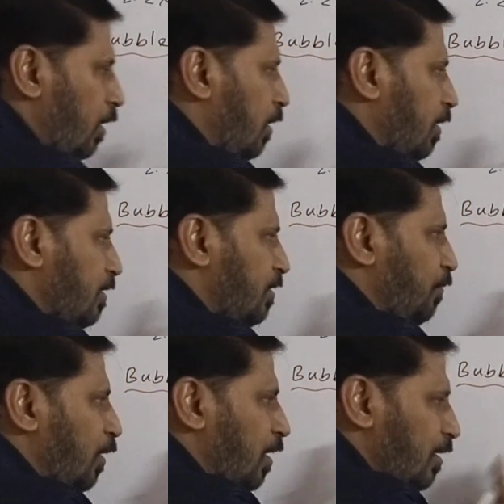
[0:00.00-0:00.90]
it is
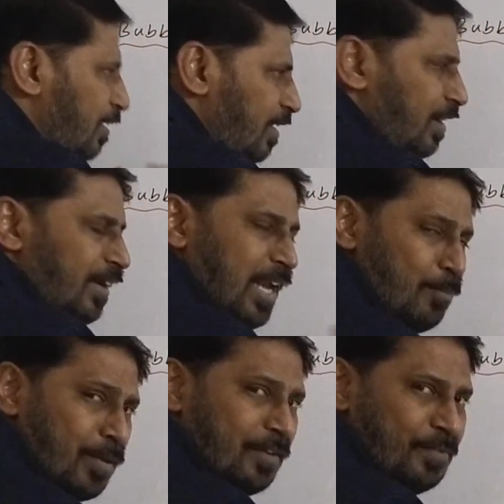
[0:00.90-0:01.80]
for
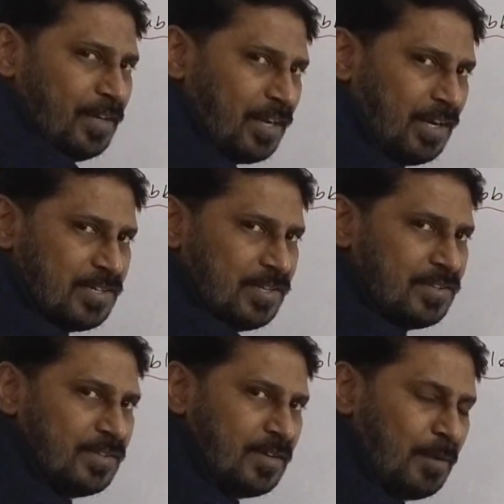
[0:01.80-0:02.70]
number of
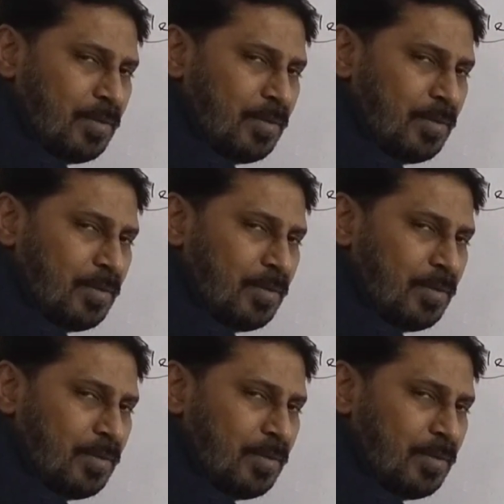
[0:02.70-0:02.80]
iterations.